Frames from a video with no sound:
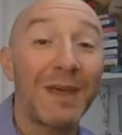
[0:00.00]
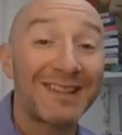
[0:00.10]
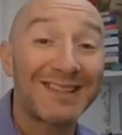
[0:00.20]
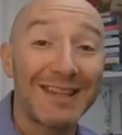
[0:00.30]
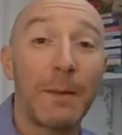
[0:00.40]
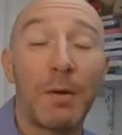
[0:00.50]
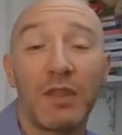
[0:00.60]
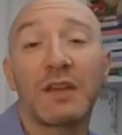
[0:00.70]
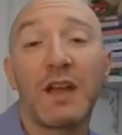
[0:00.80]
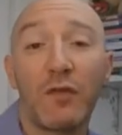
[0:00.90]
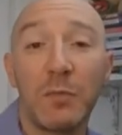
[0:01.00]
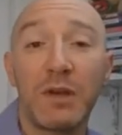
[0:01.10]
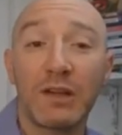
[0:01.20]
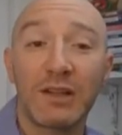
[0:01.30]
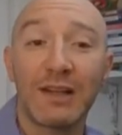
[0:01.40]
That's set by the
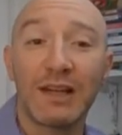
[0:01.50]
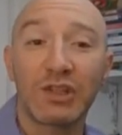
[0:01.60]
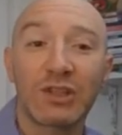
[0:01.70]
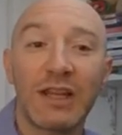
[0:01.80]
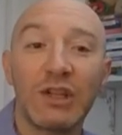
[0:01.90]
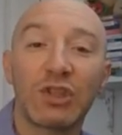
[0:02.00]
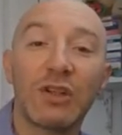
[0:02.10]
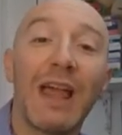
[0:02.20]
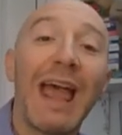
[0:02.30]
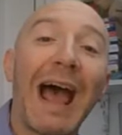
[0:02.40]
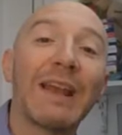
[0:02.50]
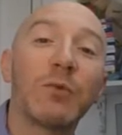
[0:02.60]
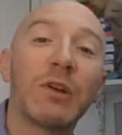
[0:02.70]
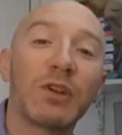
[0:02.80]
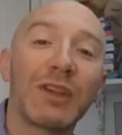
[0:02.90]
government under the legislation,
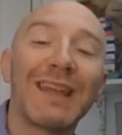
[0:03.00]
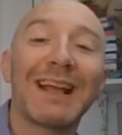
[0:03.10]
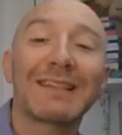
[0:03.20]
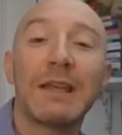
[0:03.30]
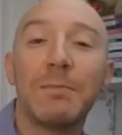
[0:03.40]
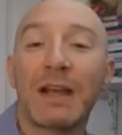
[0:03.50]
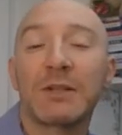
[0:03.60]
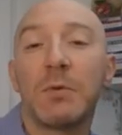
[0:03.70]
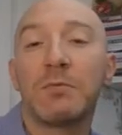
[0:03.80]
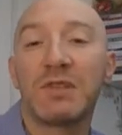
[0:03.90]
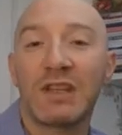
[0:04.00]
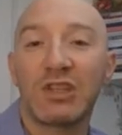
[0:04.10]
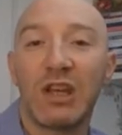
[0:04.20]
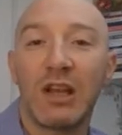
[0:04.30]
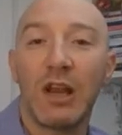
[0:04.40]
and we're looking at a maximum
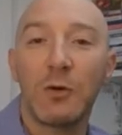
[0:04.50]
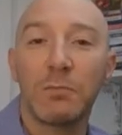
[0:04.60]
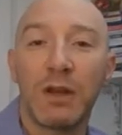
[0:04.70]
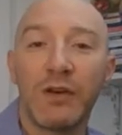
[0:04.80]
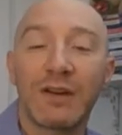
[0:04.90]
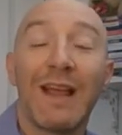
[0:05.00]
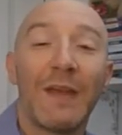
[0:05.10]
6-year loan period.